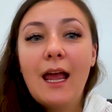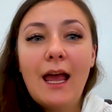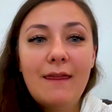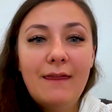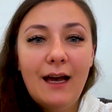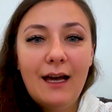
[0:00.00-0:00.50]

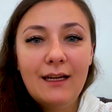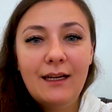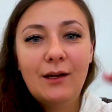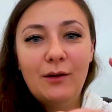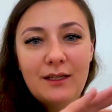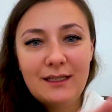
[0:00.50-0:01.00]
and then
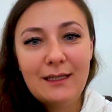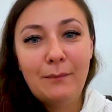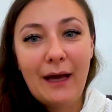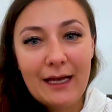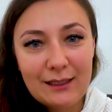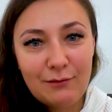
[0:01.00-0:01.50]
it's
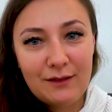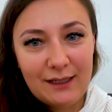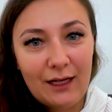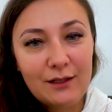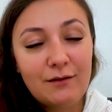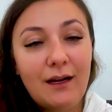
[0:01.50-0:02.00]

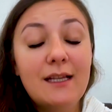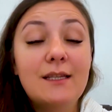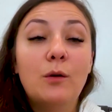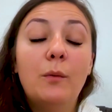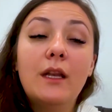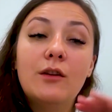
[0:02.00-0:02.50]
results, right?
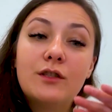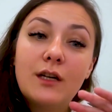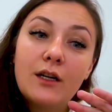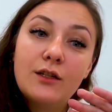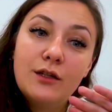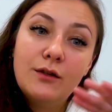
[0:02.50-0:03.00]
So when you
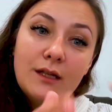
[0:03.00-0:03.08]
start to do